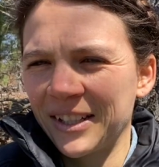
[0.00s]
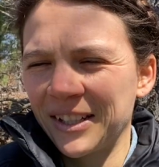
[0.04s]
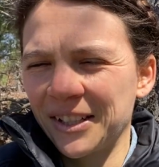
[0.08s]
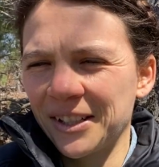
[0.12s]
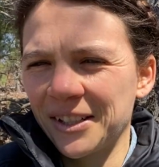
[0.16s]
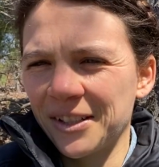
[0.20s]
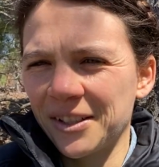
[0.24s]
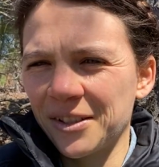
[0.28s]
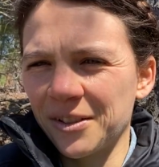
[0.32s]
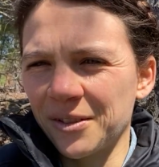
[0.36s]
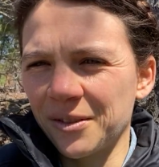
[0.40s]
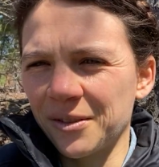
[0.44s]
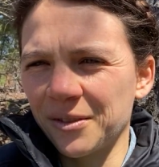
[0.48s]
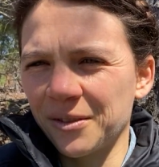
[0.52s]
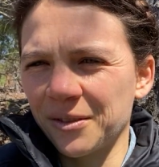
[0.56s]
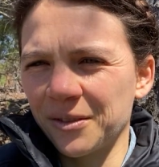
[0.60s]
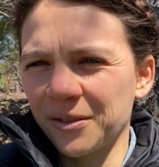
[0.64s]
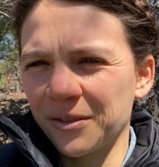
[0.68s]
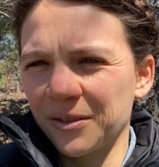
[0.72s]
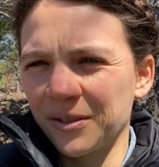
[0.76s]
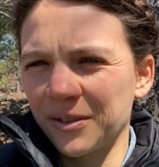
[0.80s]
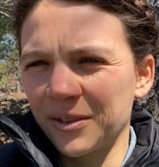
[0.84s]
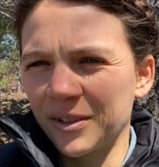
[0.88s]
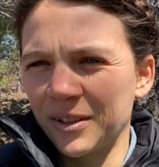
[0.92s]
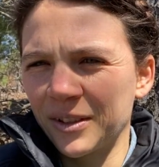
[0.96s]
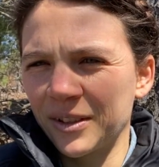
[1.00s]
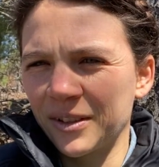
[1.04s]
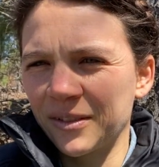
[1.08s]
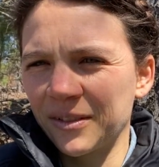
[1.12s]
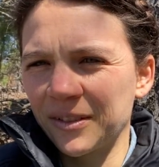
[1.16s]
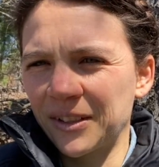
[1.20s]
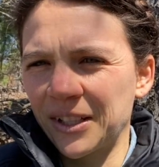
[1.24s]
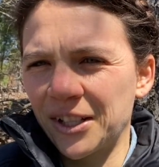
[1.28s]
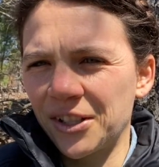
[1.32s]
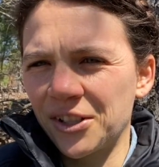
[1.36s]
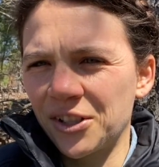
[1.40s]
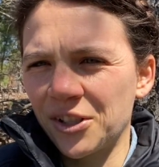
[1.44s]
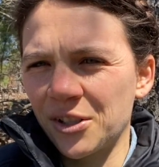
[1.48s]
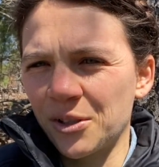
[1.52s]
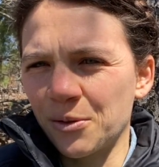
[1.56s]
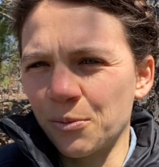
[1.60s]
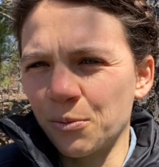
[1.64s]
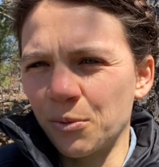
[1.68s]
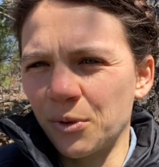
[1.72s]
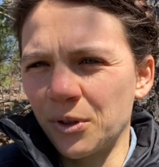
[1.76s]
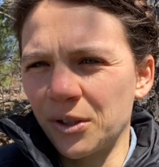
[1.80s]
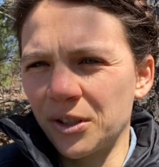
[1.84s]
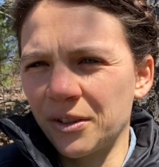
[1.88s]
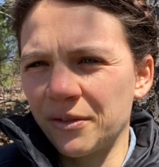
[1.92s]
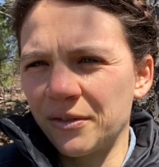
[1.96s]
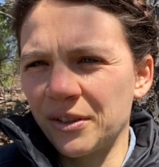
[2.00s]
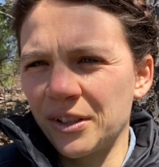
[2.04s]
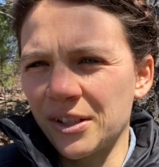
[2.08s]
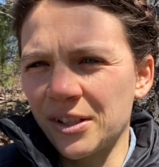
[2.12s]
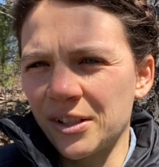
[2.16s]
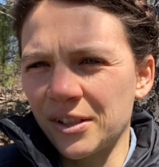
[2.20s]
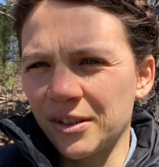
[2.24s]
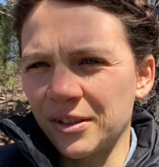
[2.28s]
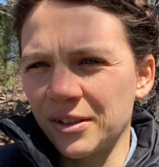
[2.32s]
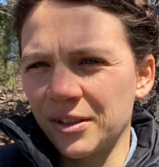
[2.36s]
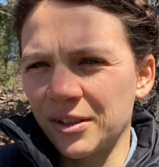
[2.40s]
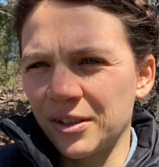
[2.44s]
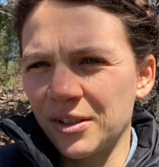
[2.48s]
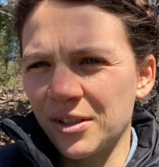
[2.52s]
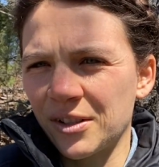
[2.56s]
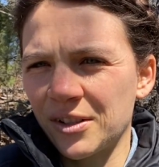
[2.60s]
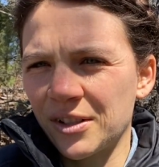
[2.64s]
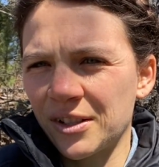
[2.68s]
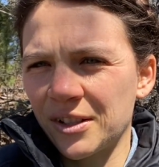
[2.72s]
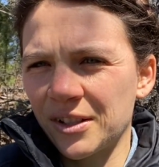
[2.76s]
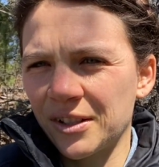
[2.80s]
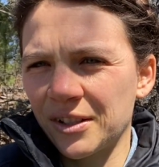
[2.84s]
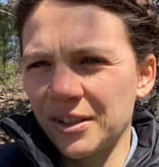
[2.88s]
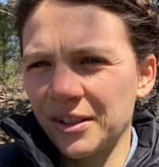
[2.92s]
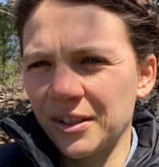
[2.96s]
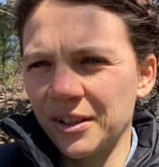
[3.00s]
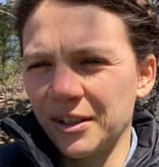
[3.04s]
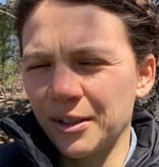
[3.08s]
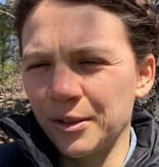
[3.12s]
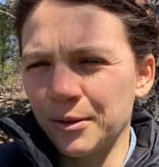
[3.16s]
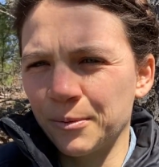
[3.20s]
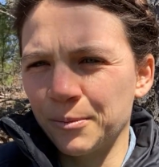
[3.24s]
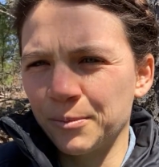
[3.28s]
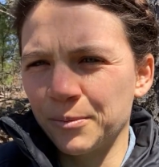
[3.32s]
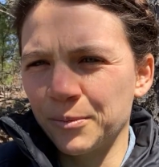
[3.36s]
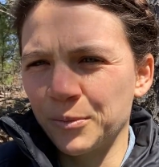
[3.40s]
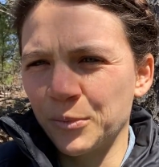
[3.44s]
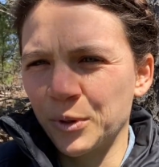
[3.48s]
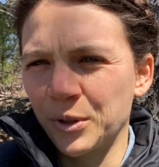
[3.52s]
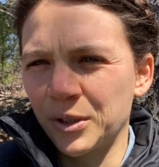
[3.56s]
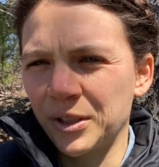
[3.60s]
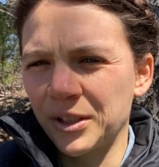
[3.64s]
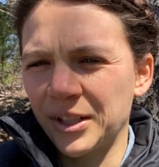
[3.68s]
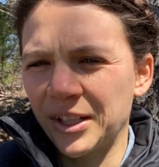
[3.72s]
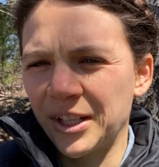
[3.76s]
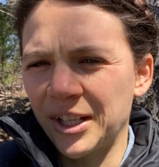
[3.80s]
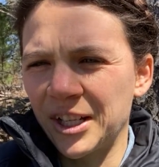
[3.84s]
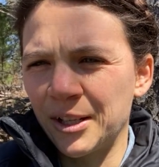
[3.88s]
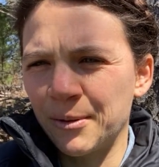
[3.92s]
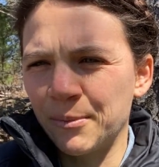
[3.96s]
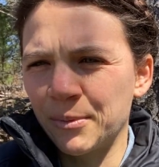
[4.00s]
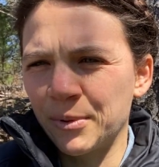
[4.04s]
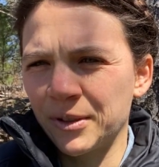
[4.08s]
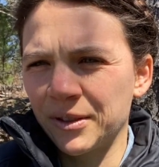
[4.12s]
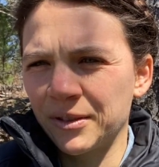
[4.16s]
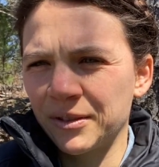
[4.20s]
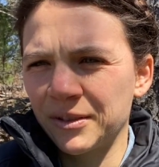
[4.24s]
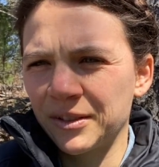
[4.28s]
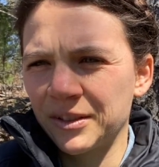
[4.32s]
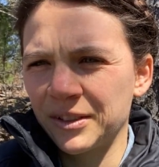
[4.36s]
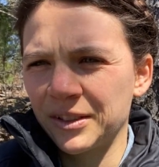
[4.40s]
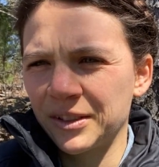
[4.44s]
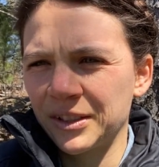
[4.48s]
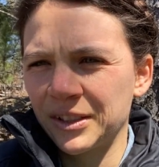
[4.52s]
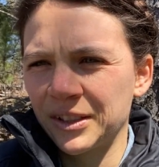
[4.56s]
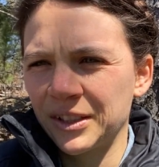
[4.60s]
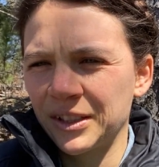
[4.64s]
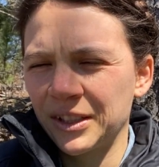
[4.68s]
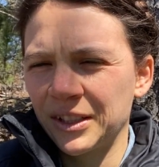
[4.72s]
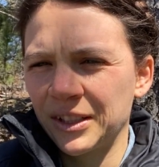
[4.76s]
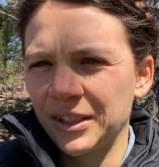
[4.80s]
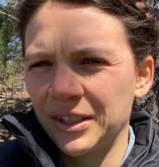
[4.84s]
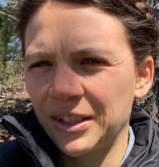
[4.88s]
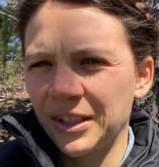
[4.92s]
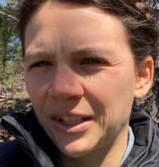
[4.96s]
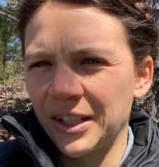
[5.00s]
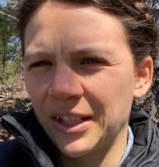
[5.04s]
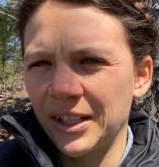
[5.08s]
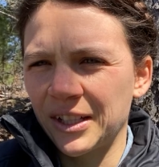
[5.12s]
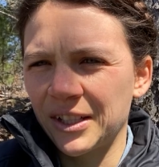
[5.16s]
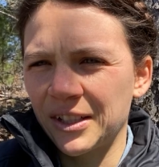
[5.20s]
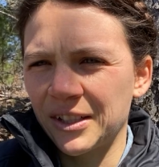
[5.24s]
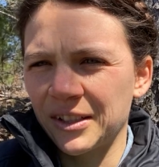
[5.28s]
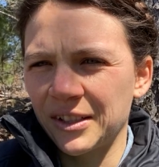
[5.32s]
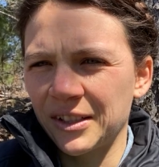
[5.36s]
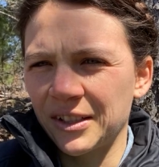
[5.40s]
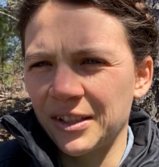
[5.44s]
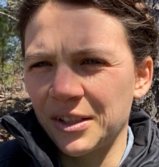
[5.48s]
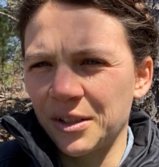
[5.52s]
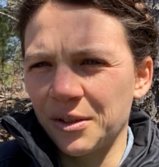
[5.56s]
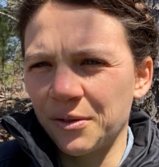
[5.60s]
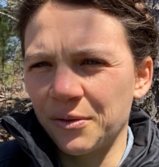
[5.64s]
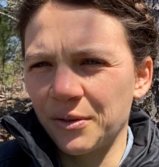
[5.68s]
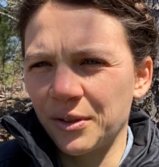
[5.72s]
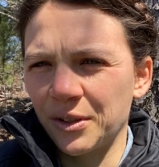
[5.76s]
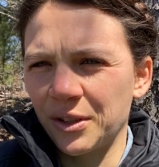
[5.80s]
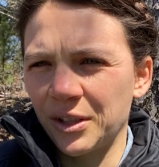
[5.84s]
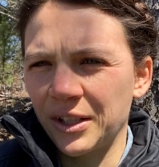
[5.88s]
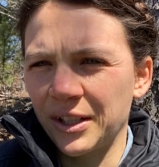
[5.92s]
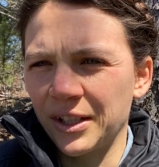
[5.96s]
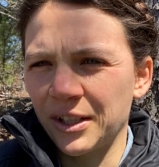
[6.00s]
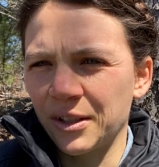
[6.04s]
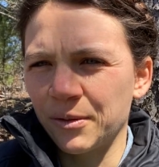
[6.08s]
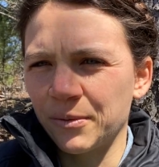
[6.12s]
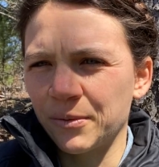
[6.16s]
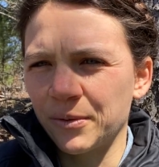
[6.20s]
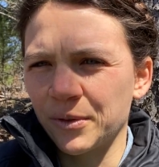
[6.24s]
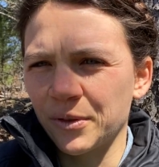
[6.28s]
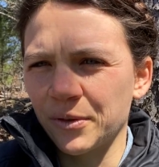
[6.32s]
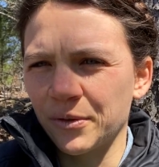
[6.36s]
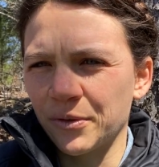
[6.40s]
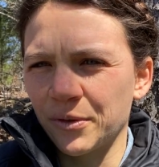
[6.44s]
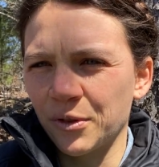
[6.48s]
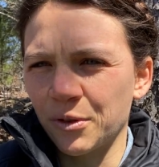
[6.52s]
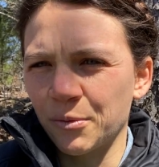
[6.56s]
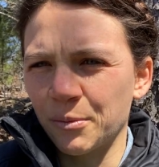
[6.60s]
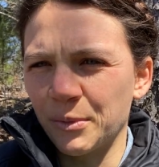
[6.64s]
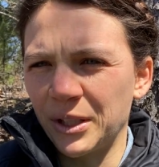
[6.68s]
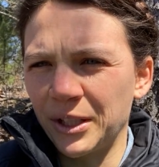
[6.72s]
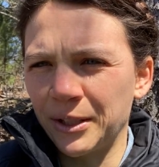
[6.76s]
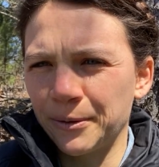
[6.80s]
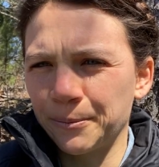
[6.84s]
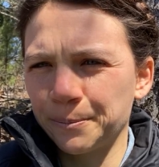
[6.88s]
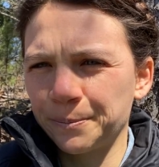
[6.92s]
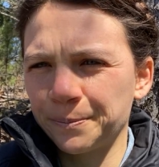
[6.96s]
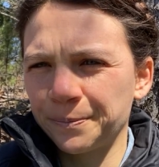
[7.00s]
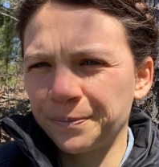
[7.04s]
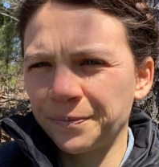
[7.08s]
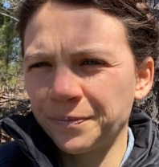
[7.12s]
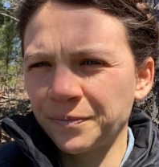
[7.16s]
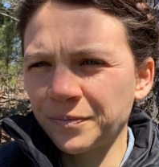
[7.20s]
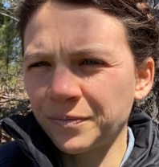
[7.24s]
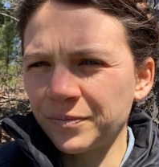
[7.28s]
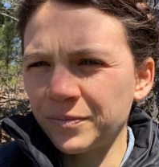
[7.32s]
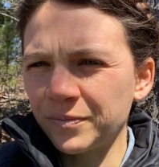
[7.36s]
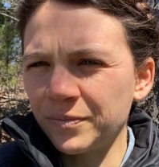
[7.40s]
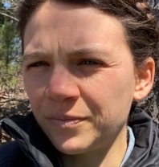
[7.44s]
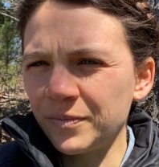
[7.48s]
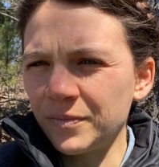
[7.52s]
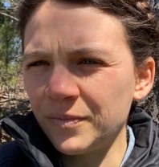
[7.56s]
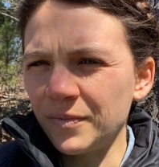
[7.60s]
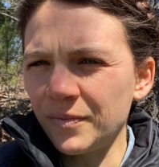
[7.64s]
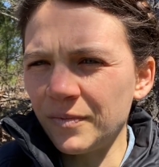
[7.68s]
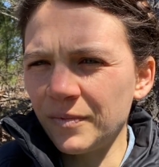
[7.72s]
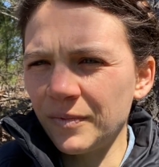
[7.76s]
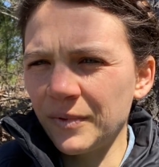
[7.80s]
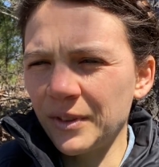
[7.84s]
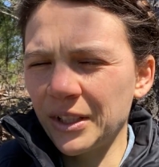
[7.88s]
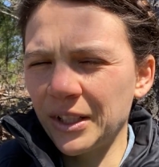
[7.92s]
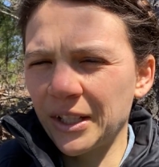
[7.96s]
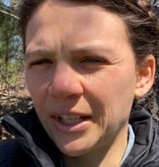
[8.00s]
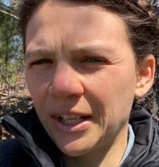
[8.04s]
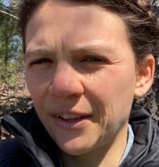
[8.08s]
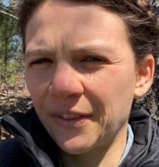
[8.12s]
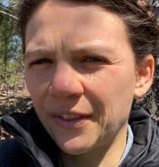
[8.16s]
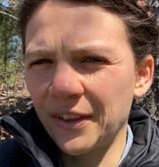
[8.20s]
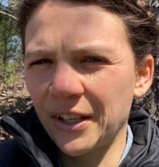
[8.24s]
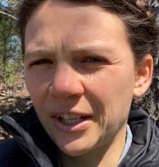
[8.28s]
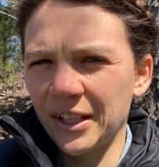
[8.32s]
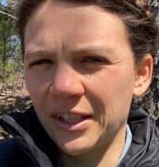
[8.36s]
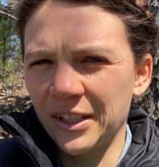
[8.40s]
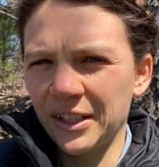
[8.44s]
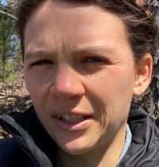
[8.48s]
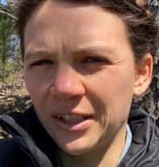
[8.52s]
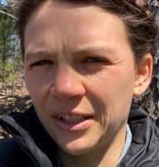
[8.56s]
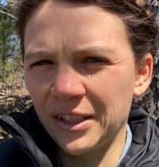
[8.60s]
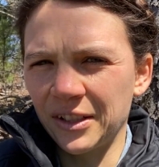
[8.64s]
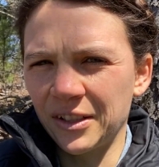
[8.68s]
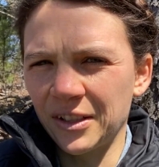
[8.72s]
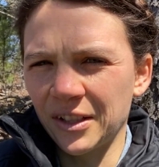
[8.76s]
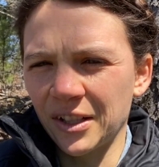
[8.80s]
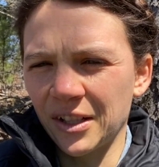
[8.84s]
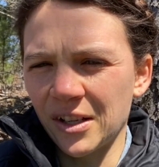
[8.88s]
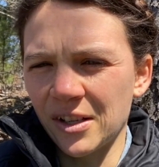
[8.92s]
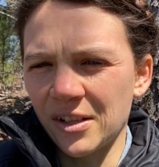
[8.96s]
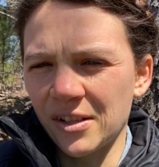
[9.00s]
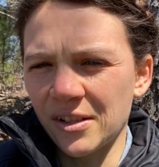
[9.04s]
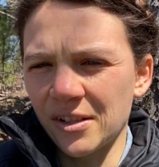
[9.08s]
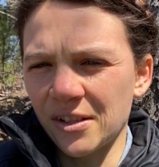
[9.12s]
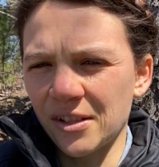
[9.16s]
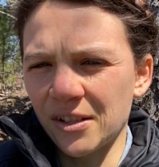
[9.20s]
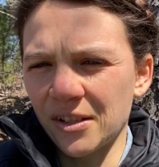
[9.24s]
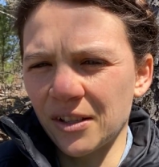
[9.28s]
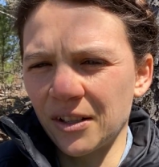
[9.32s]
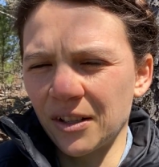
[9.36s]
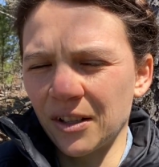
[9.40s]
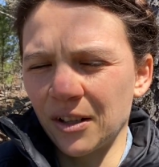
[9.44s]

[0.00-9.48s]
So that's just one of his alerts, one type that is very helpful for me. And then he does